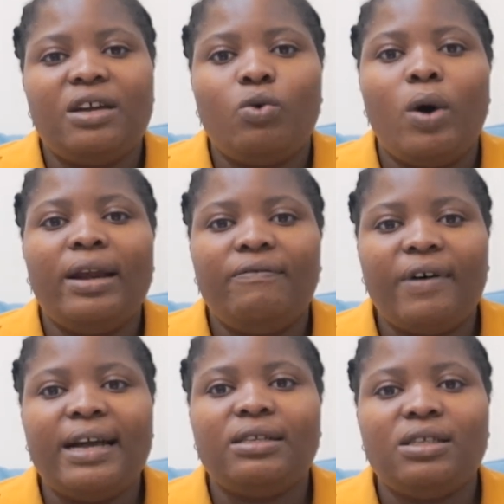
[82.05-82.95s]
a
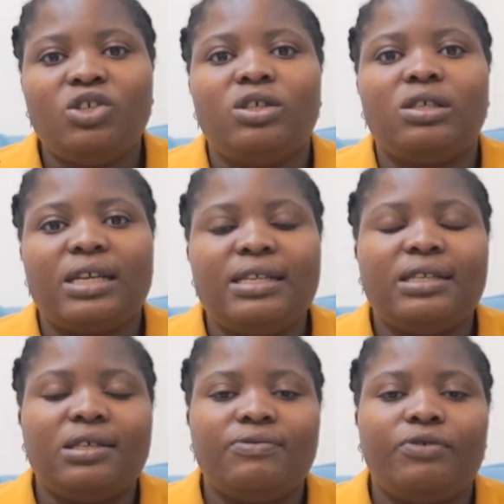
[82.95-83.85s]
qualified teacher
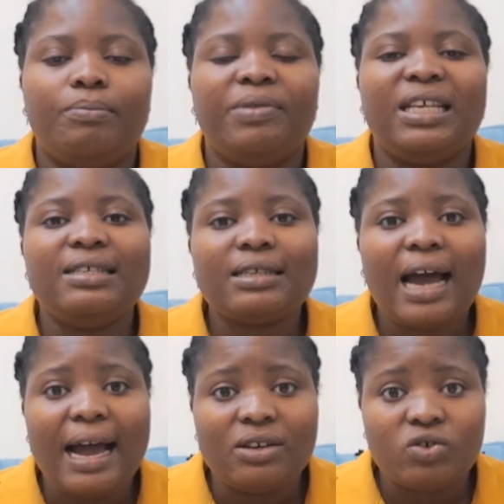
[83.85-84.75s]
status from these
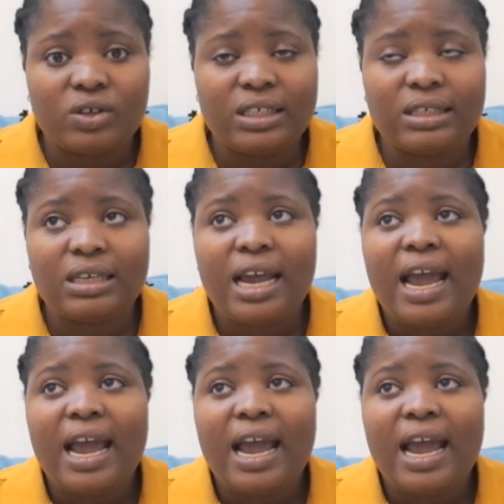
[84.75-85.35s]
countries